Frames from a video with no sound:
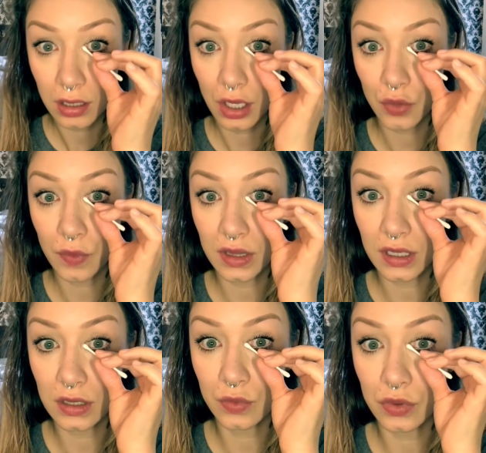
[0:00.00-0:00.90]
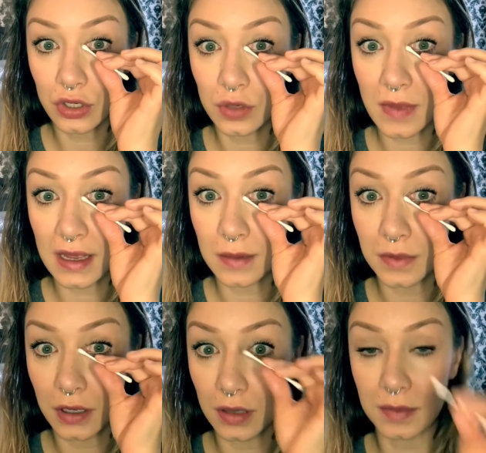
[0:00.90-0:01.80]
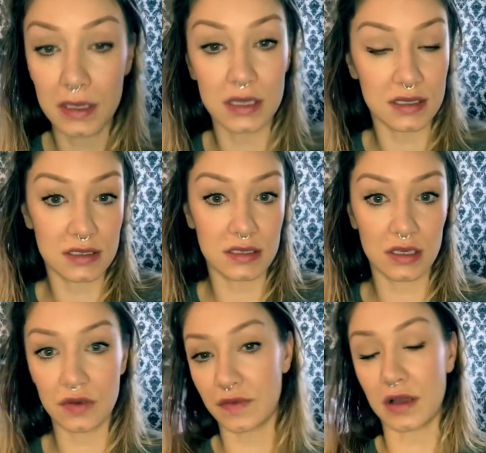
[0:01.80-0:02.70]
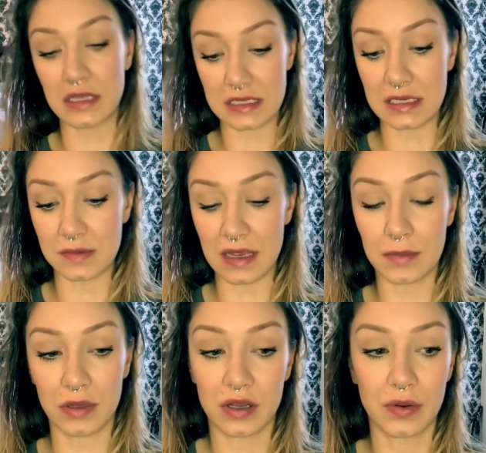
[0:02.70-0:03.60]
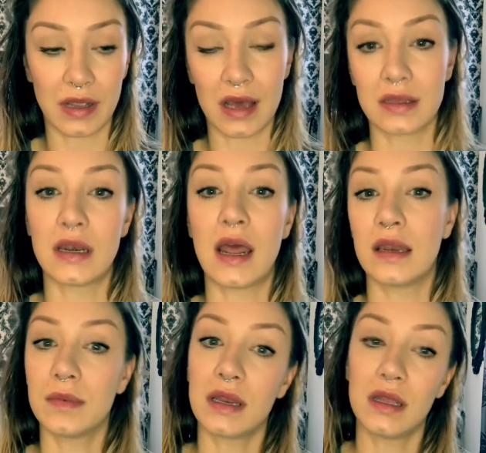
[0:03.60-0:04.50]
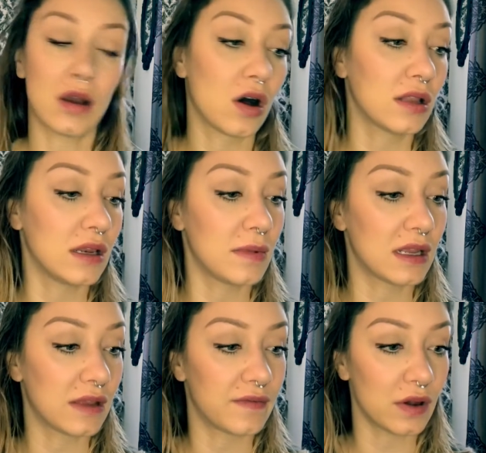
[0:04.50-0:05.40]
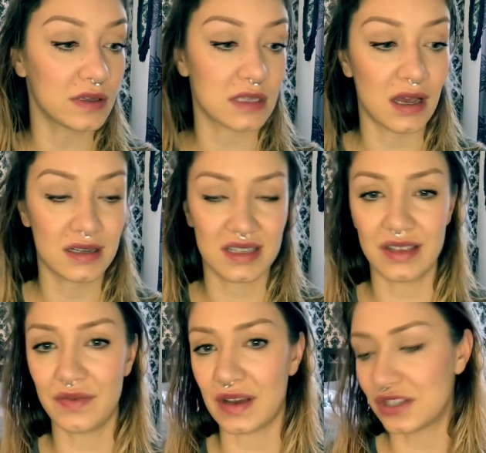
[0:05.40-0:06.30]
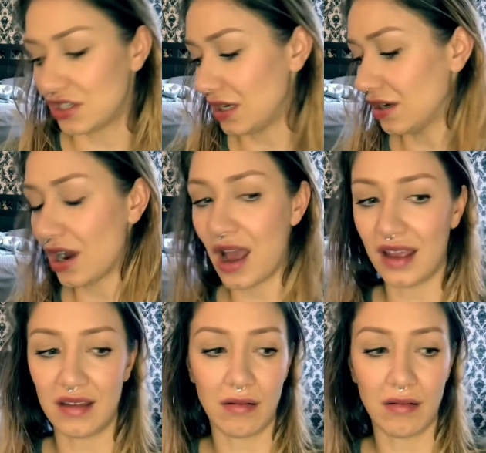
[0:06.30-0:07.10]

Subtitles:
you're really gonna ruin your makeup look, because you've got this nice makeup look going on, then all anybody can focus on is that you've got shit in your eye.